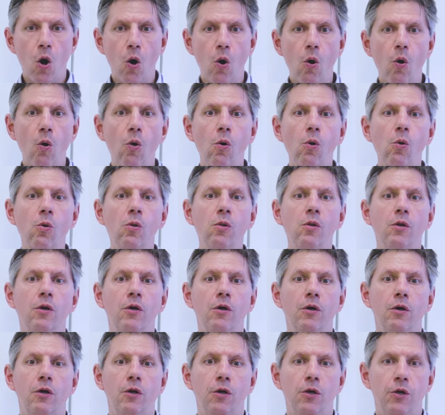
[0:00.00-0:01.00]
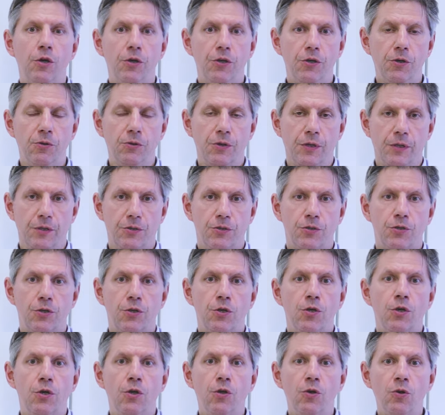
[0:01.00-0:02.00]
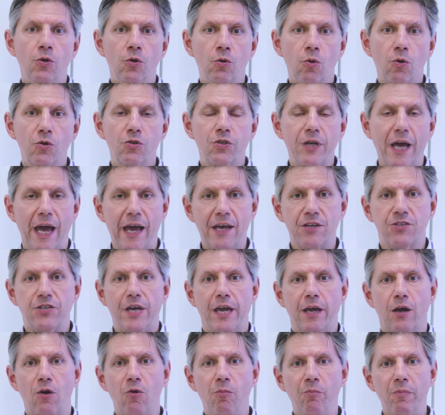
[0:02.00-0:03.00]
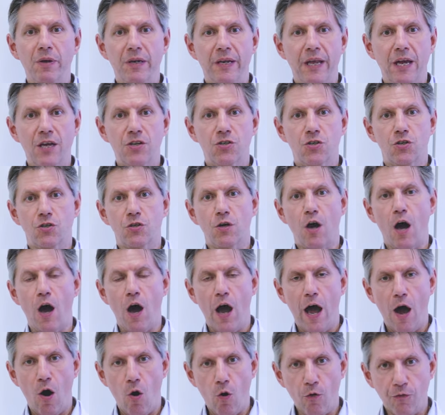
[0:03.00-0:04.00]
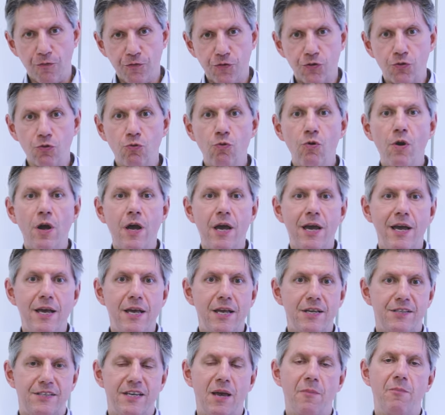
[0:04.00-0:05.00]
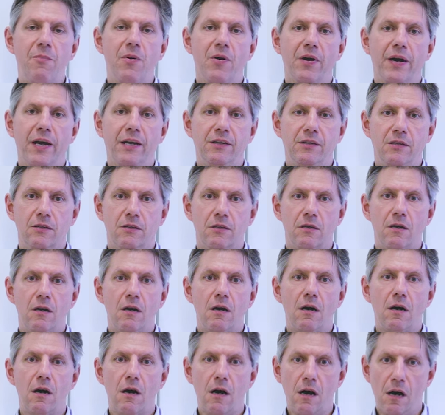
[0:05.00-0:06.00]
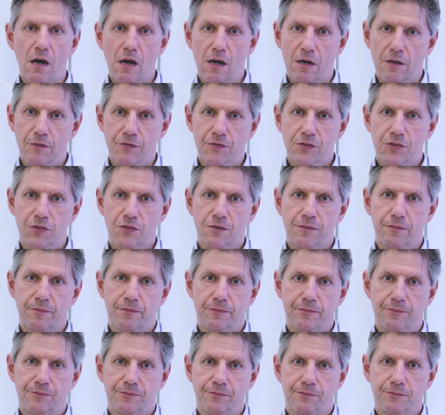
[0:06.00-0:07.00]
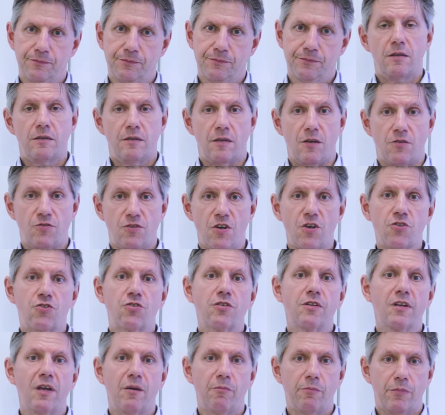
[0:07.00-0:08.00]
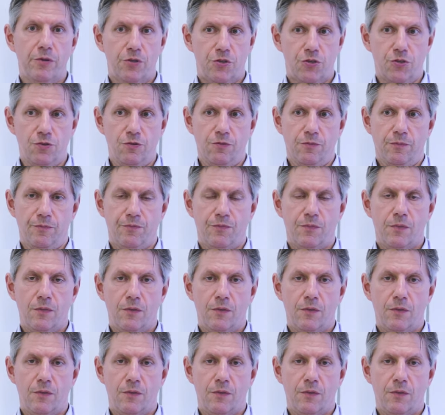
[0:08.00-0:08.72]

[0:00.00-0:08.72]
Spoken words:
whole unit, not as a combination of two separated halves. Suggestion number two,